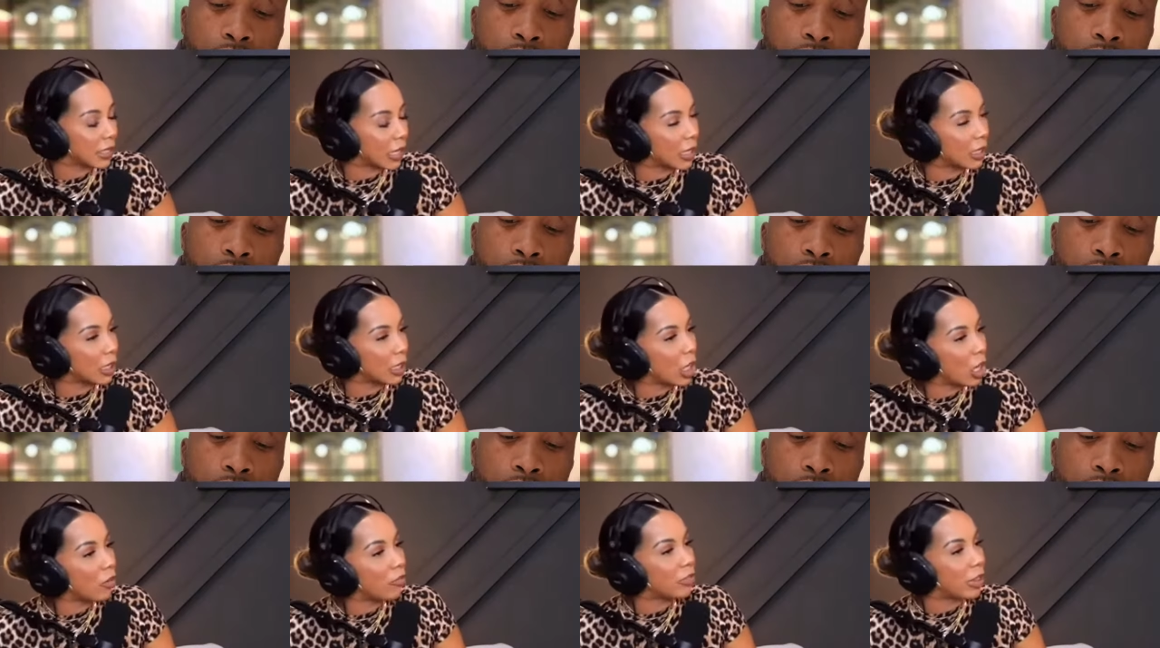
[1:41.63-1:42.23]
Speaker 1: means I
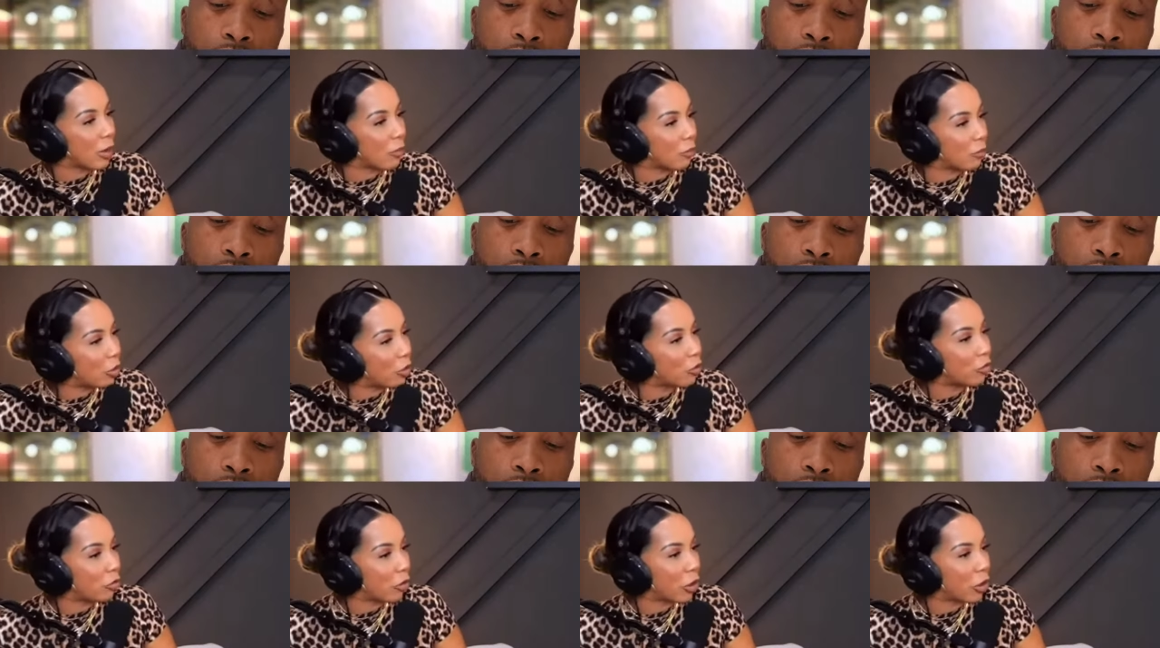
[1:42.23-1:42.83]
love that
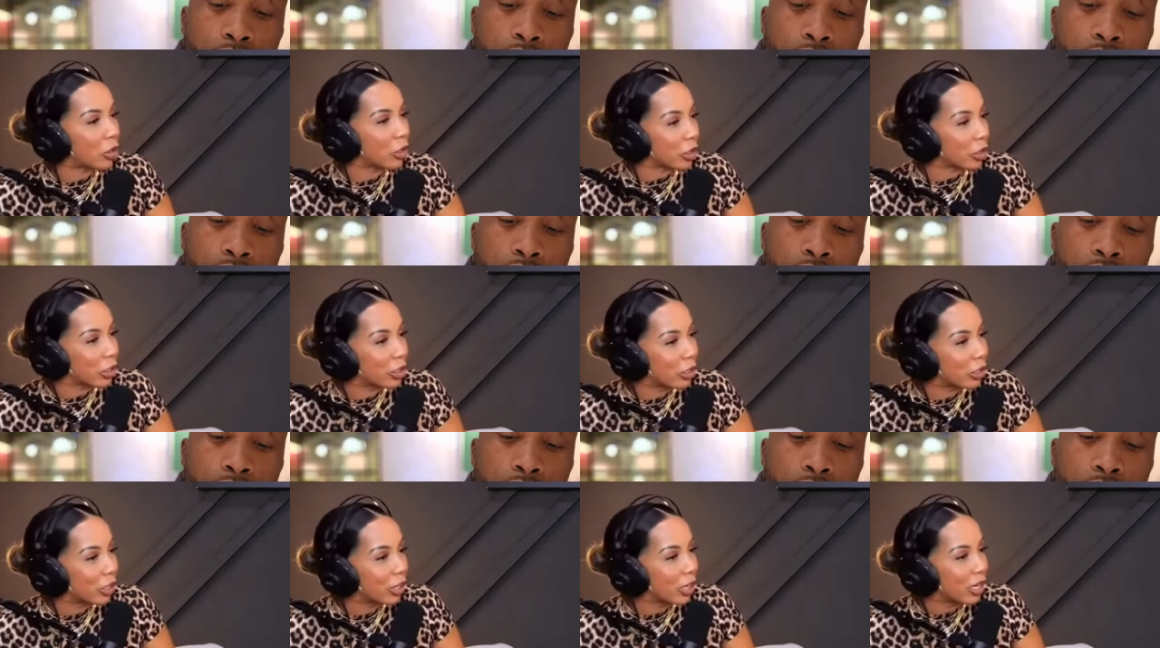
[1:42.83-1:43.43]
motherfucker.
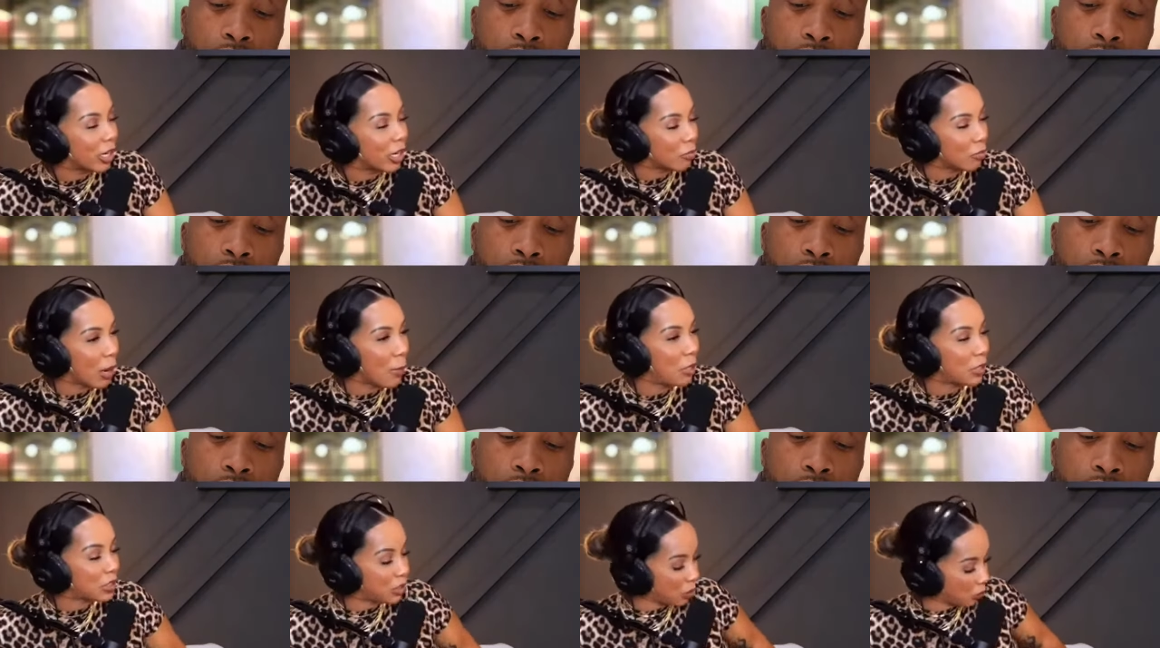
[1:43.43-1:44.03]

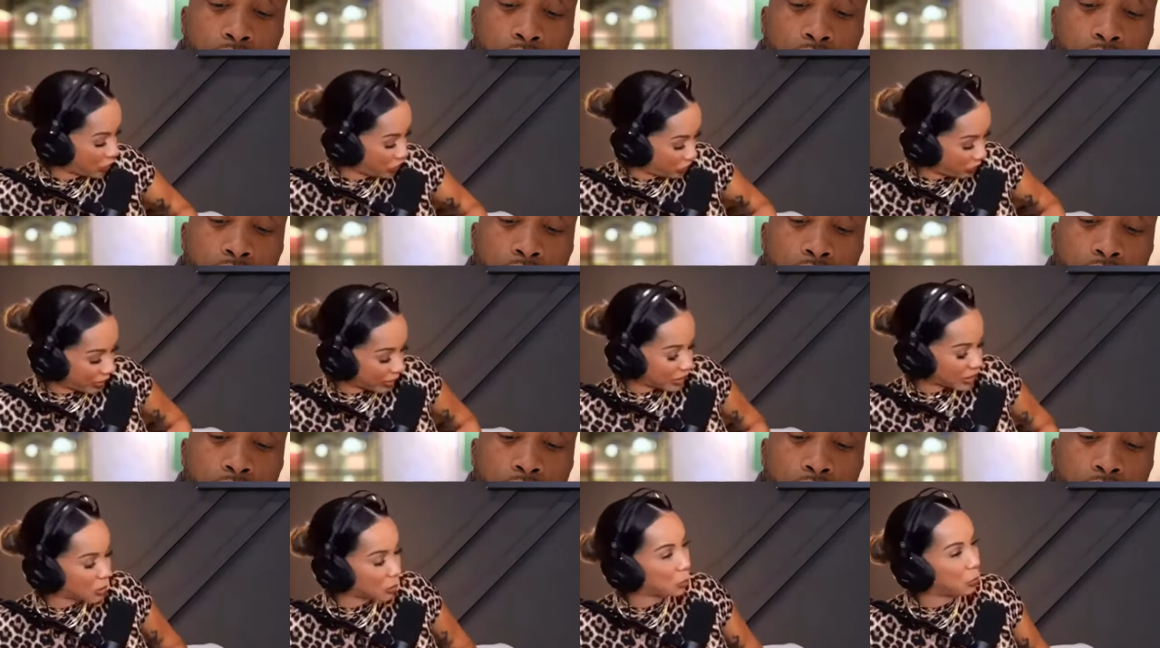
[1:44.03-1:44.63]
My pussy was
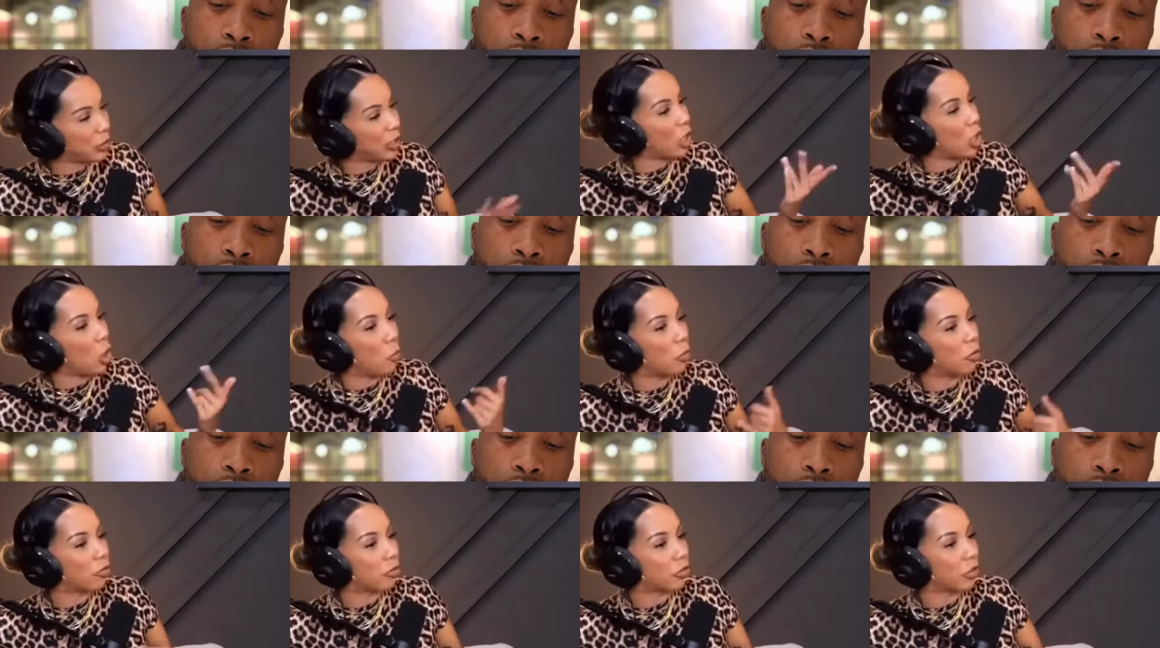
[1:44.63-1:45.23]
fucking split
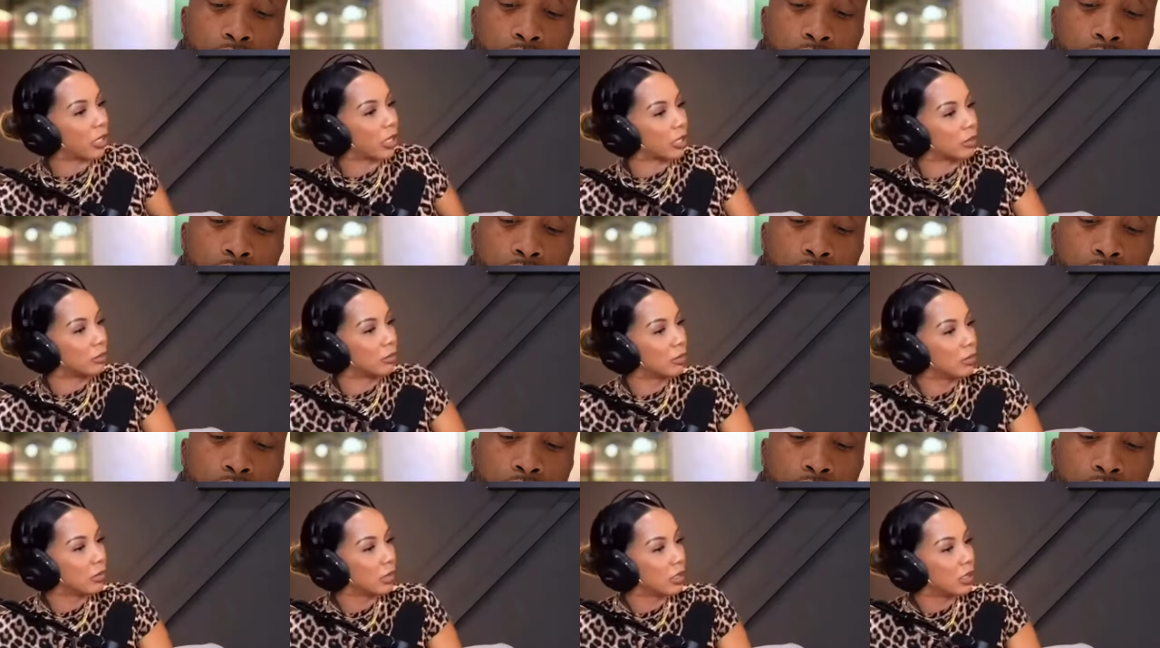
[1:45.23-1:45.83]
open for
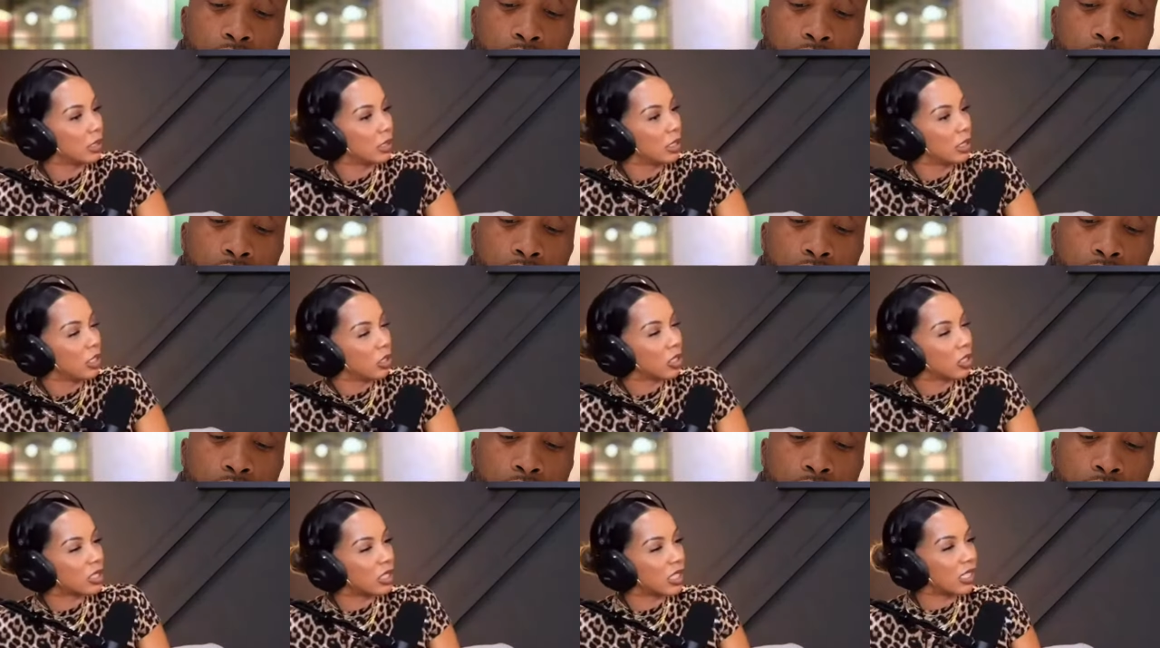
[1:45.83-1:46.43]
him. Right.
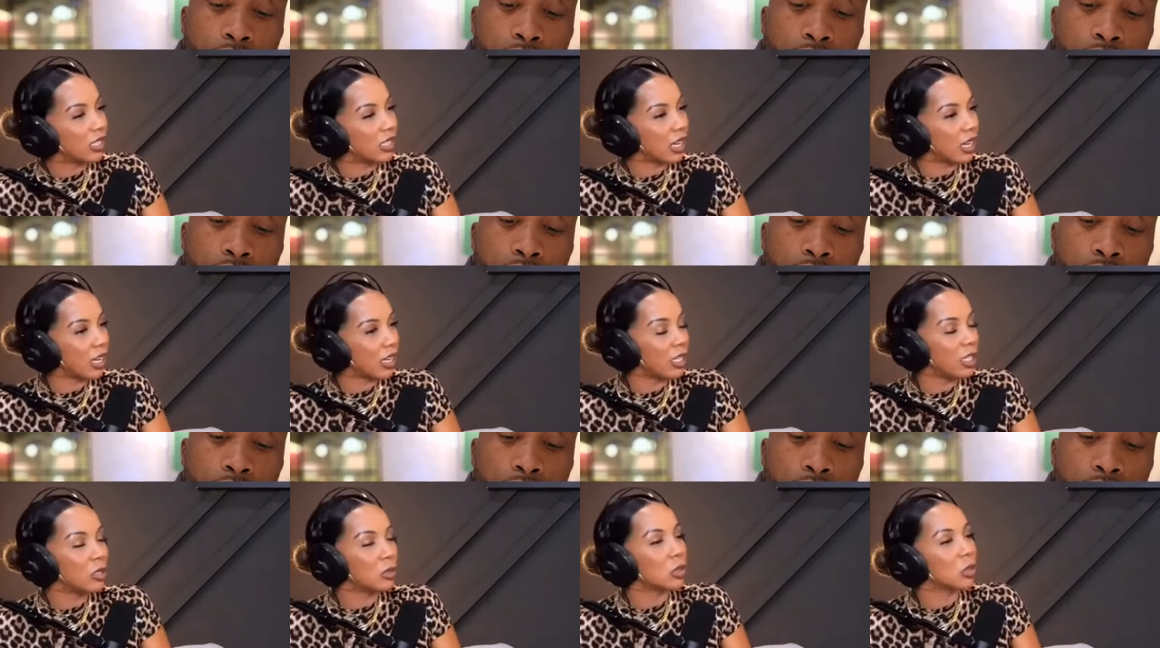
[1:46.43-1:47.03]
You understand
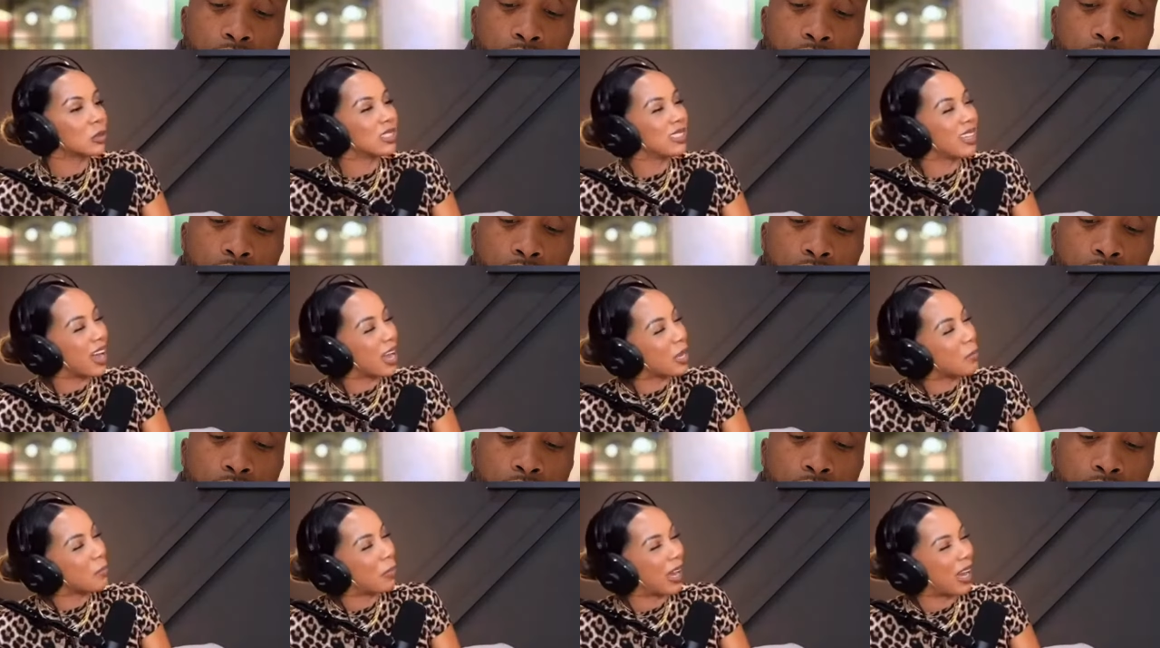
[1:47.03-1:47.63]
that? You lost
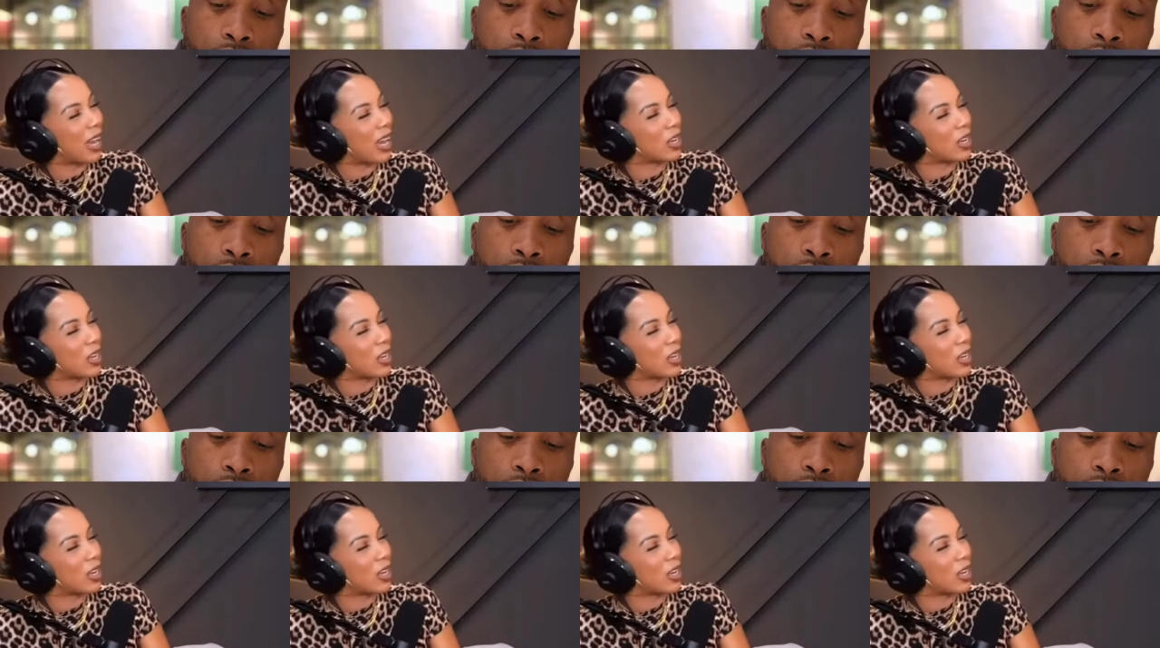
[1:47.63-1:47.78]
nine